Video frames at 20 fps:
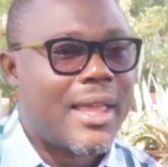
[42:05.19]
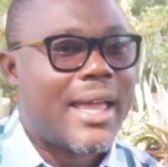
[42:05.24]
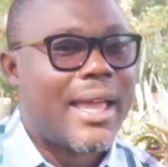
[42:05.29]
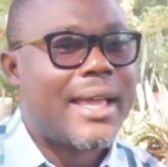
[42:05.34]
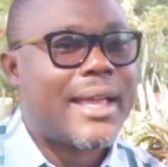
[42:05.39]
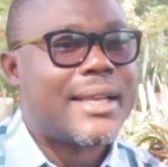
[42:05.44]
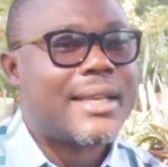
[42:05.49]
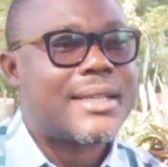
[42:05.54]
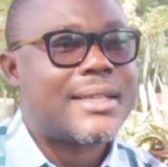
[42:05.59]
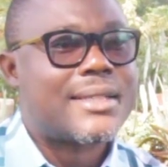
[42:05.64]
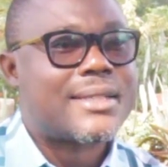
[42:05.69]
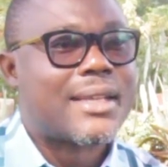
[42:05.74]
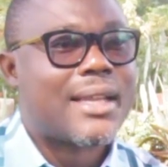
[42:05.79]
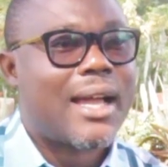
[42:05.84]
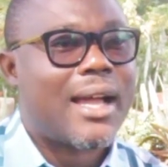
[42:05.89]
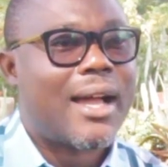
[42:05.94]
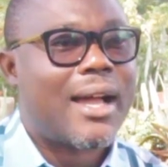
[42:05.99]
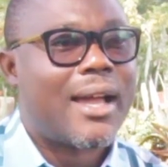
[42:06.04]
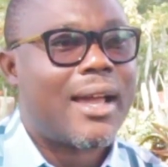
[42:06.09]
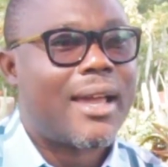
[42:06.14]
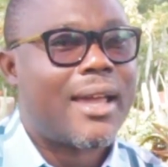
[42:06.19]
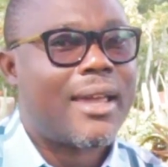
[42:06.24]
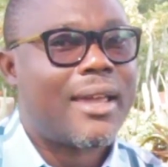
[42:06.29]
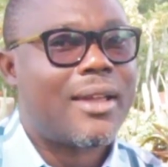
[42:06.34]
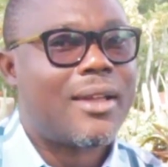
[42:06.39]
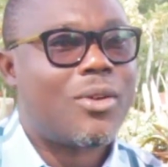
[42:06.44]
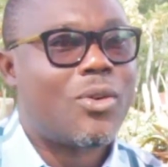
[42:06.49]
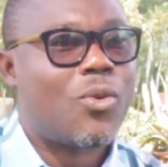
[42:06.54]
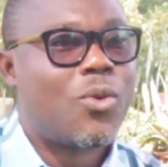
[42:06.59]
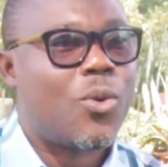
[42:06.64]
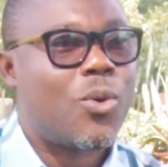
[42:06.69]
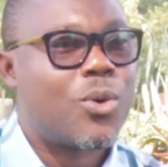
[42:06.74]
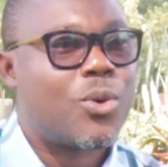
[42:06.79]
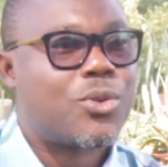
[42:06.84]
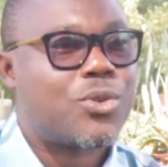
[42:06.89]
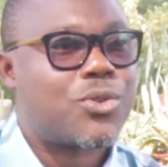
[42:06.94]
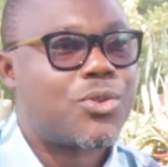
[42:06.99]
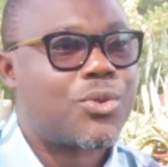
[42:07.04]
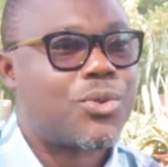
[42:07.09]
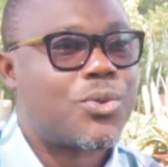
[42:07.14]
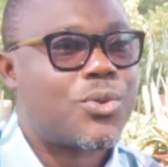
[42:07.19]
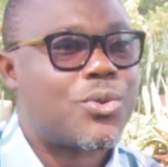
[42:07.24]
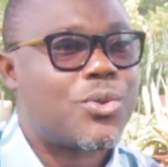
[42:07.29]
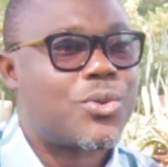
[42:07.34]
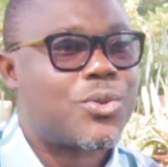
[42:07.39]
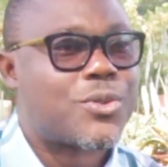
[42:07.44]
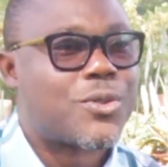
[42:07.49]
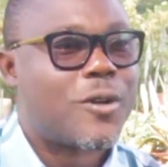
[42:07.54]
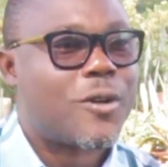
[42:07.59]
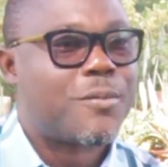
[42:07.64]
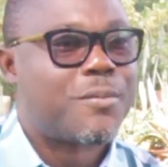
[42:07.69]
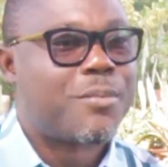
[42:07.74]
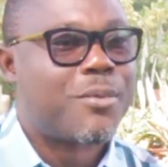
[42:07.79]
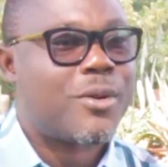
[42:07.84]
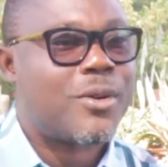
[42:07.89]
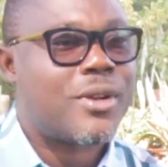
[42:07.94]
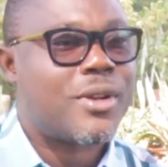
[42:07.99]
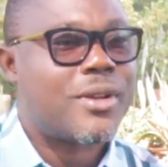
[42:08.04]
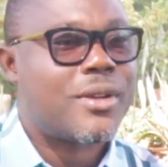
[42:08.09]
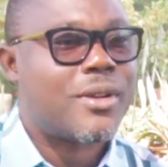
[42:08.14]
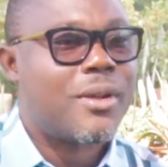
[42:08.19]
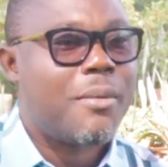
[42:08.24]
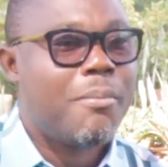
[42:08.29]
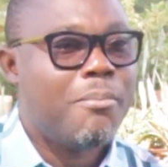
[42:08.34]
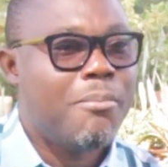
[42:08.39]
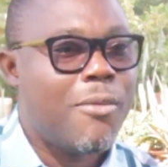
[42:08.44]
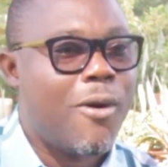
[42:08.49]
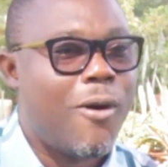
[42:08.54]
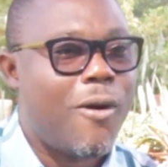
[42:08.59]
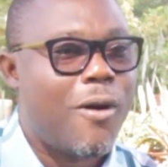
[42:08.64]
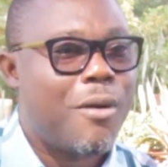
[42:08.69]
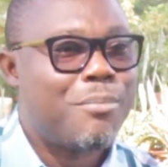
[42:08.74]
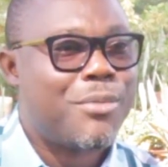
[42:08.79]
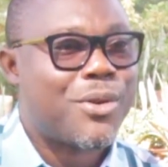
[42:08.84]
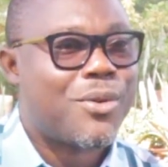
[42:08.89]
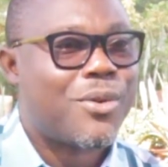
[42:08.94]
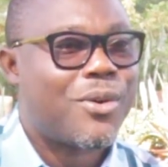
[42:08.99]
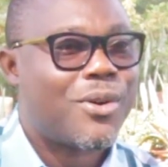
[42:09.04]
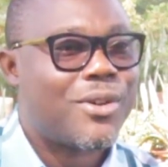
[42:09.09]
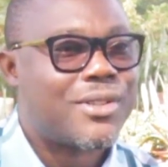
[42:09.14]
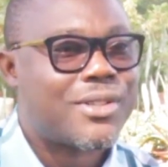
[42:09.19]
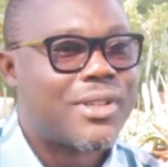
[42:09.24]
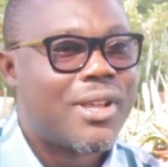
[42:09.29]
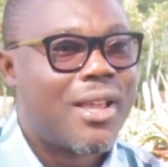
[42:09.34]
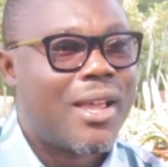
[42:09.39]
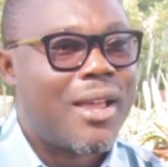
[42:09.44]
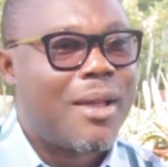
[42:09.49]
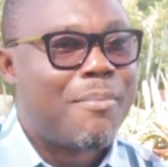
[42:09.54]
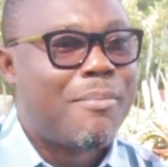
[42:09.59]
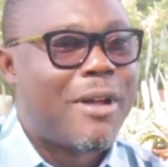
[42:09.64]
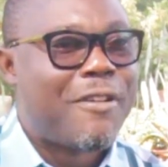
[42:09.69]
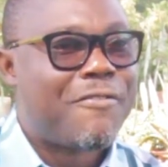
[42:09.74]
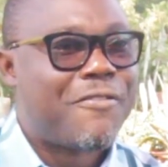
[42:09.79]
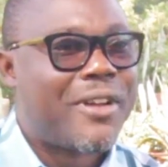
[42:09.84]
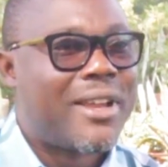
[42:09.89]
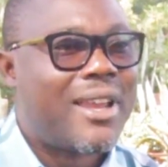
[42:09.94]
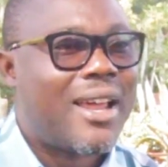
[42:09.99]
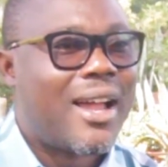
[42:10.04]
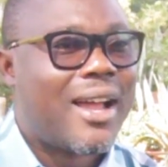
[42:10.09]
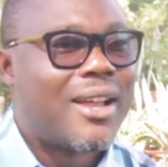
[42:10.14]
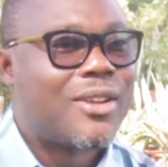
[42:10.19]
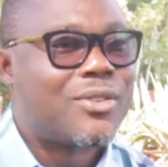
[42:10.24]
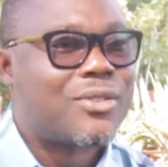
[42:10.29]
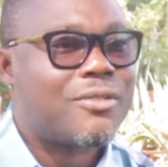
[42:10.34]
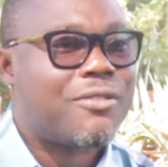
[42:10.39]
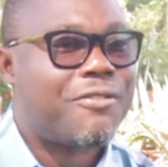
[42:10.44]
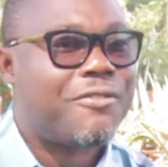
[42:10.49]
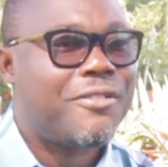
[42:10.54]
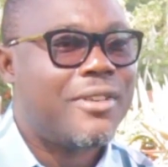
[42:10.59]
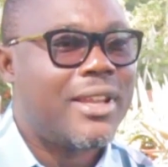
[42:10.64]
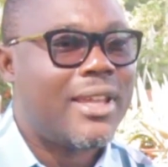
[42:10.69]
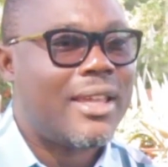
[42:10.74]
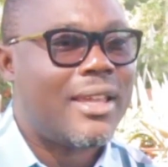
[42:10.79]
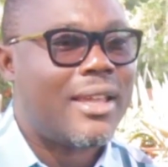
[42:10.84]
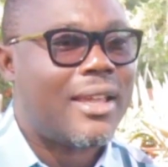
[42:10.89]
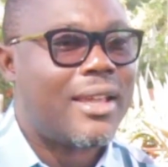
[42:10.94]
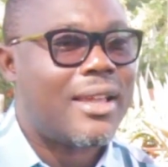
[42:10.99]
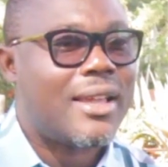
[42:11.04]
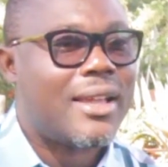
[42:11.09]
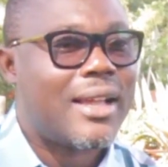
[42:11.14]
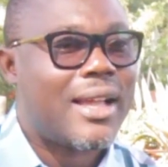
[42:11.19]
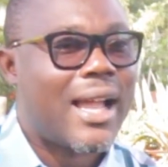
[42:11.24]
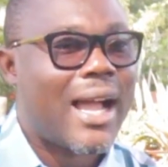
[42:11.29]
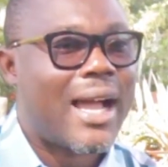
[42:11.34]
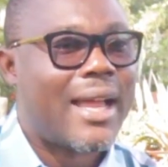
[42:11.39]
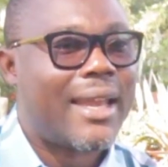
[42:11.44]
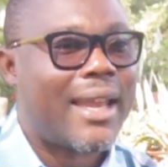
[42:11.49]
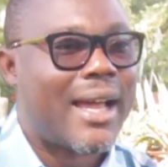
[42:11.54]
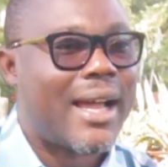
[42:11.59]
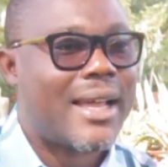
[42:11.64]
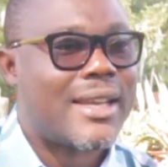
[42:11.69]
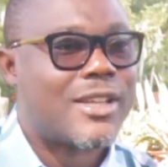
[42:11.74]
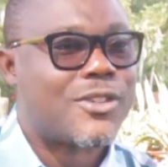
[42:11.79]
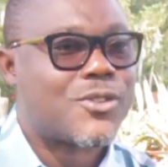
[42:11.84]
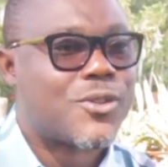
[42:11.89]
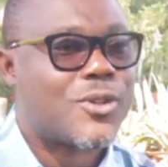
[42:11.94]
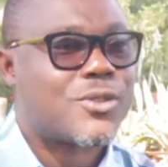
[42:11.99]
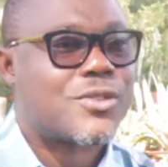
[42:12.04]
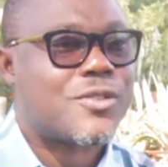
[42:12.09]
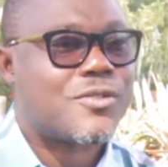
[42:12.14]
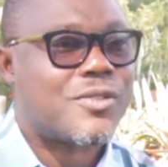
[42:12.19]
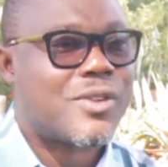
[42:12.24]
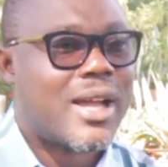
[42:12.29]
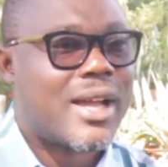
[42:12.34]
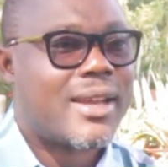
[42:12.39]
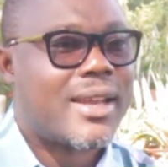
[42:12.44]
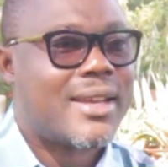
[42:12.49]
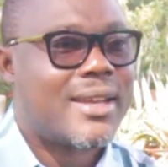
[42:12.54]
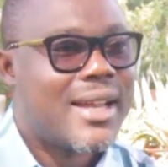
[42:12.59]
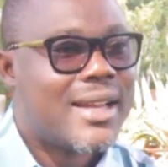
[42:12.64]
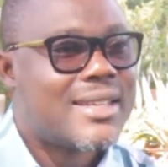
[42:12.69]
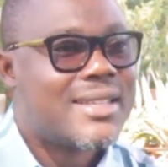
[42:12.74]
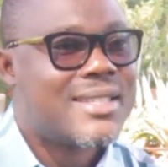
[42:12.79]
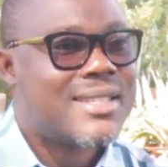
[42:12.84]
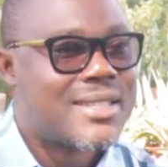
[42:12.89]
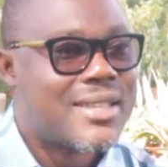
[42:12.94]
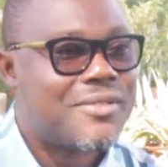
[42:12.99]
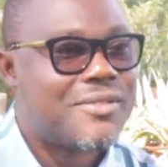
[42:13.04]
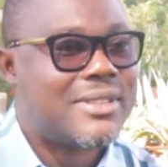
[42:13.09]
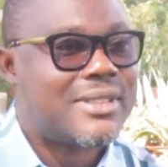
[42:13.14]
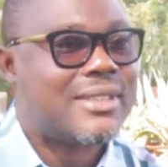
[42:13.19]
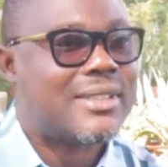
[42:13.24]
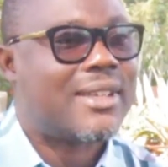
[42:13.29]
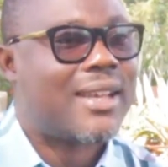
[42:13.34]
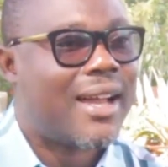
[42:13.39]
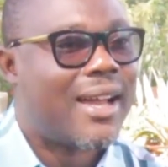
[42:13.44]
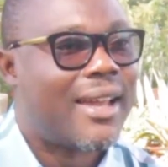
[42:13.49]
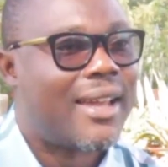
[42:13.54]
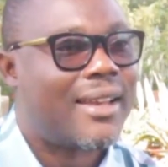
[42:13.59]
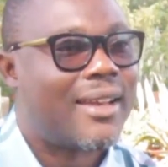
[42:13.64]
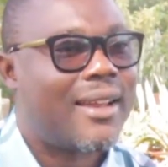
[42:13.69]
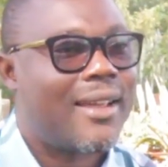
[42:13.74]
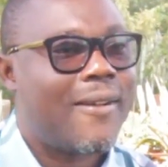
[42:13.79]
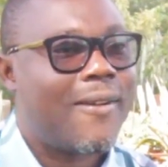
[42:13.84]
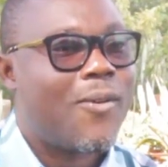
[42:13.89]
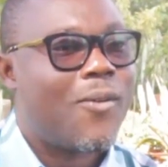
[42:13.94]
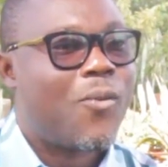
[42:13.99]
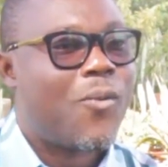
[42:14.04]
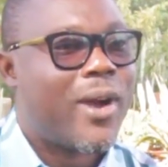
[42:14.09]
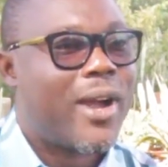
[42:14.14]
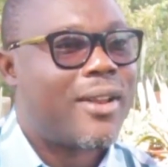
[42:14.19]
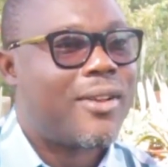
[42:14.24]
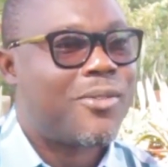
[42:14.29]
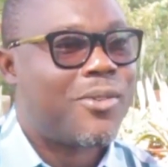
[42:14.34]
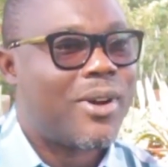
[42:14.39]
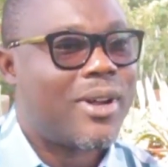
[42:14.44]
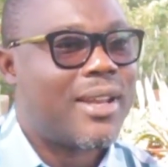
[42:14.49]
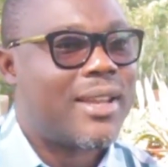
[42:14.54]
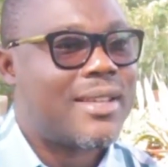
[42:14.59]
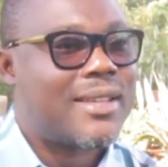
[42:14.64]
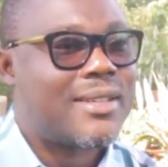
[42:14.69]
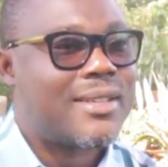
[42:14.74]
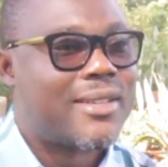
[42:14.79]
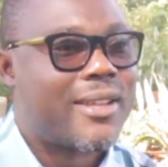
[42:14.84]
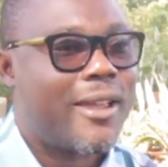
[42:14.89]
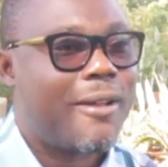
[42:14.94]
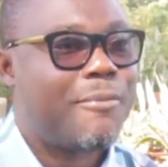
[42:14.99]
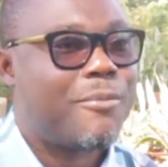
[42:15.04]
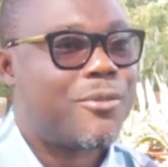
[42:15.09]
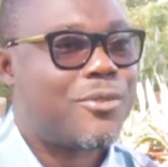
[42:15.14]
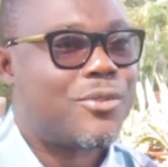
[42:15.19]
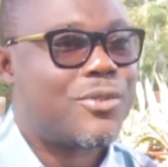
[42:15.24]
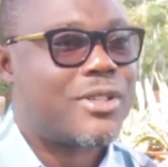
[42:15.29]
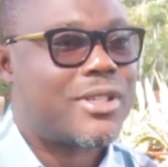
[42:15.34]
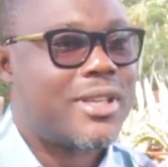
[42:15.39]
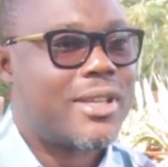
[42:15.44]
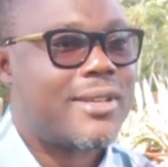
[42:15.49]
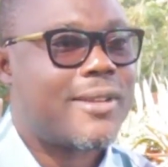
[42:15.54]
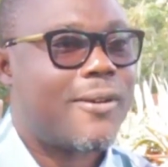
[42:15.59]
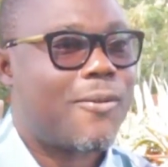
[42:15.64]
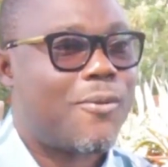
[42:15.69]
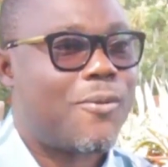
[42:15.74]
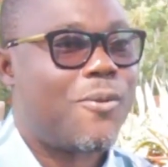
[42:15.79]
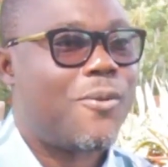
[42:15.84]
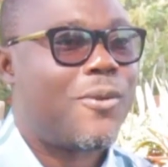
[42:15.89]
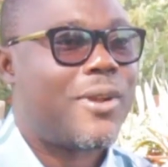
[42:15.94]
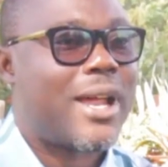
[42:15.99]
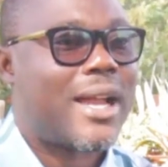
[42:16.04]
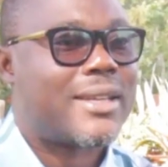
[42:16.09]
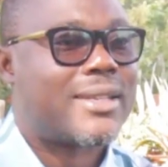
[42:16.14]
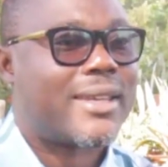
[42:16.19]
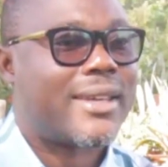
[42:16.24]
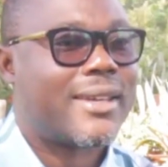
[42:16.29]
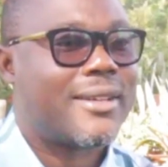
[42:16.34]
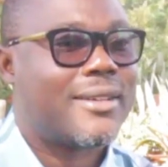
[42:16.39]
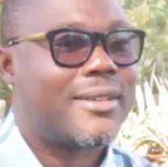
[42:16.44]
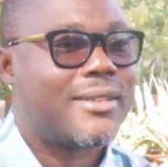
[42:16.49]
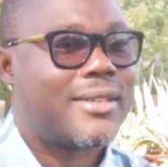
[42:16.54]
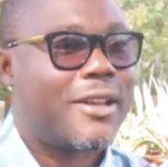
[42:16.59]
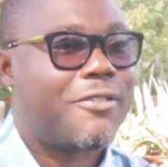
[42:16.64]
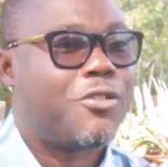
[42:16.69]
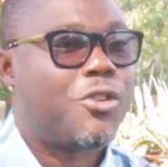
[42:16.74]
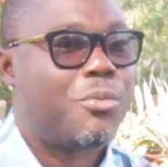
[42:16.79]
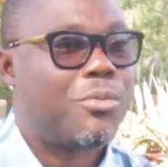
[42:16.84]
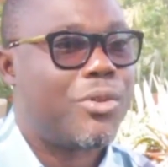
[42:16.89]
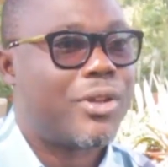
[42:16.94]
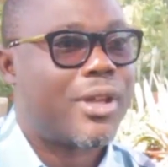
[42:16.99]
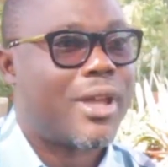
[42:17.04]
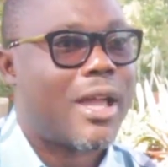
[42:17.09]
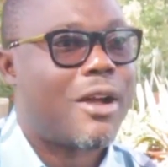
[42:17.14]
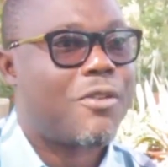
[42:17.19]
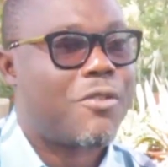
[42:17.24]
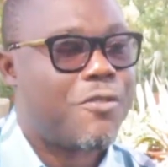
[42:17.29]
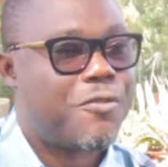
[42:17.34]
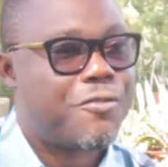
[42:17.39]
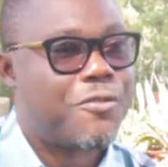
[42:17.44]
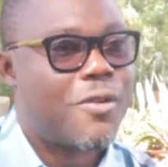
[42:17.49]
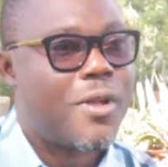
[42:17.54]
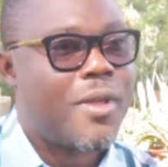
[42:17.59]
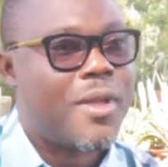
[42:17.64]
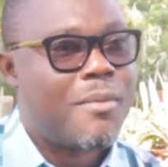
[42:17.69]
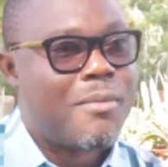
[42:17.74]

And I go to Salt Pond more because my father had to flee Ghana, the shores of Ghana, in 1979 when Rollins came to stage a coup that killed WWK Akufu.